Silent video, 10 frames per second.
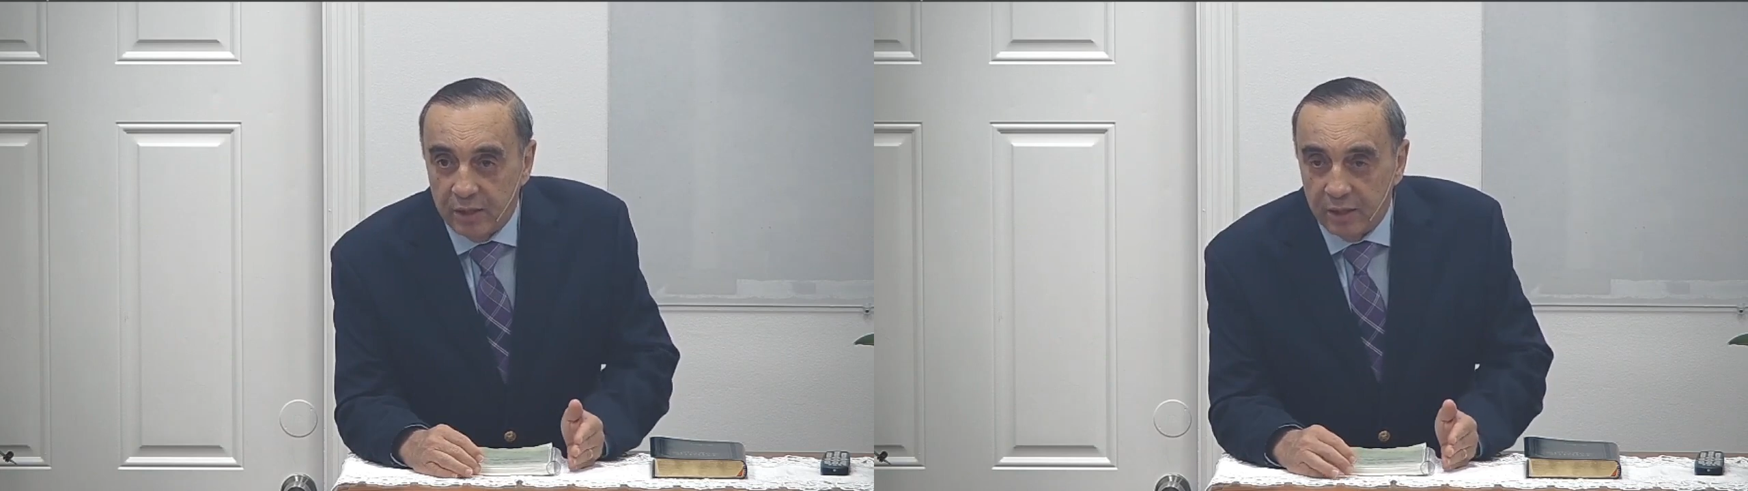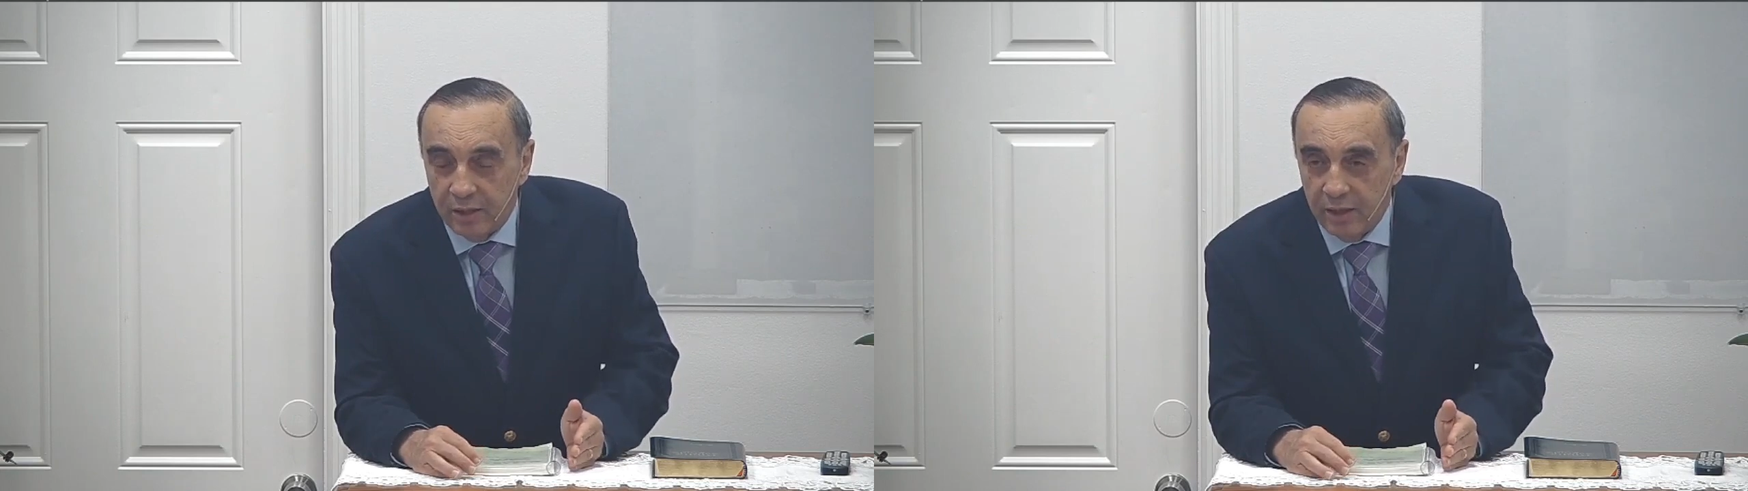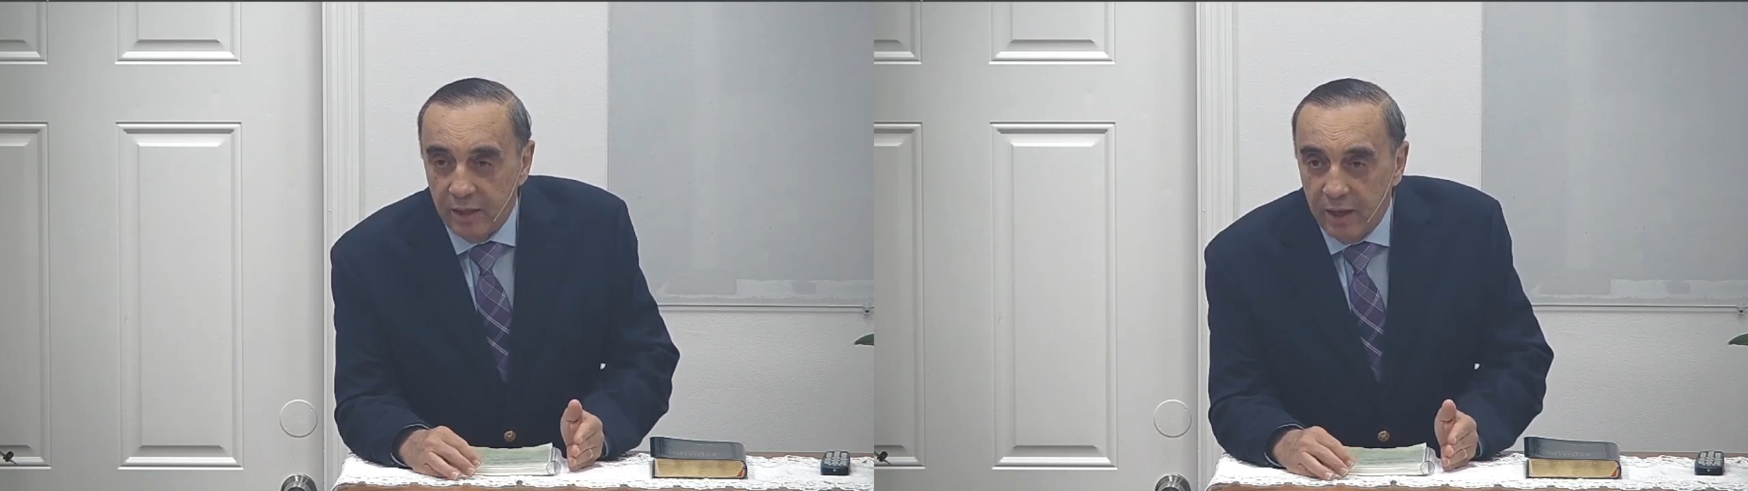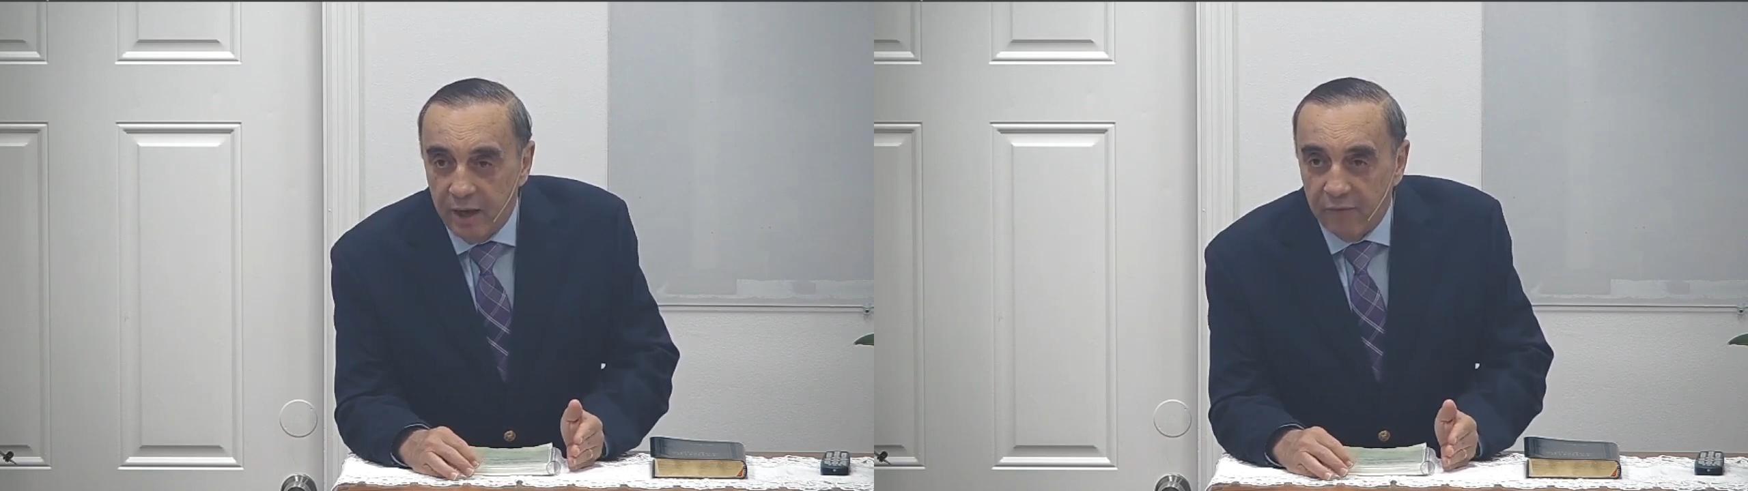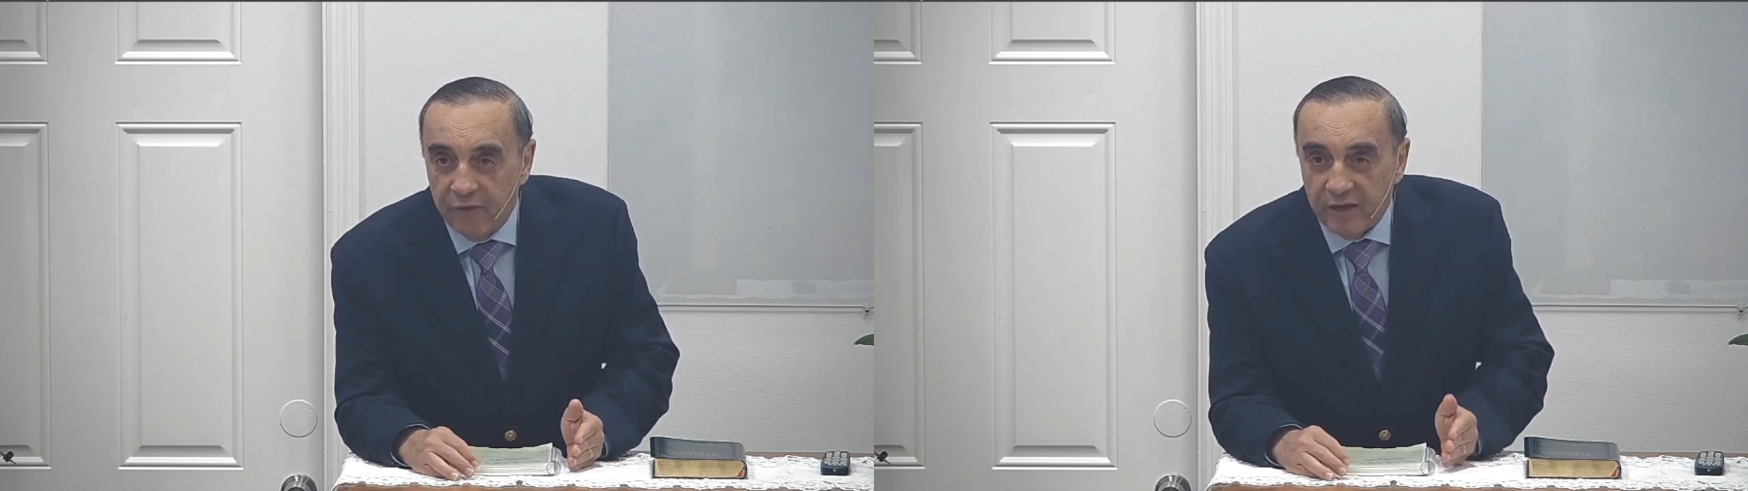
destroyed.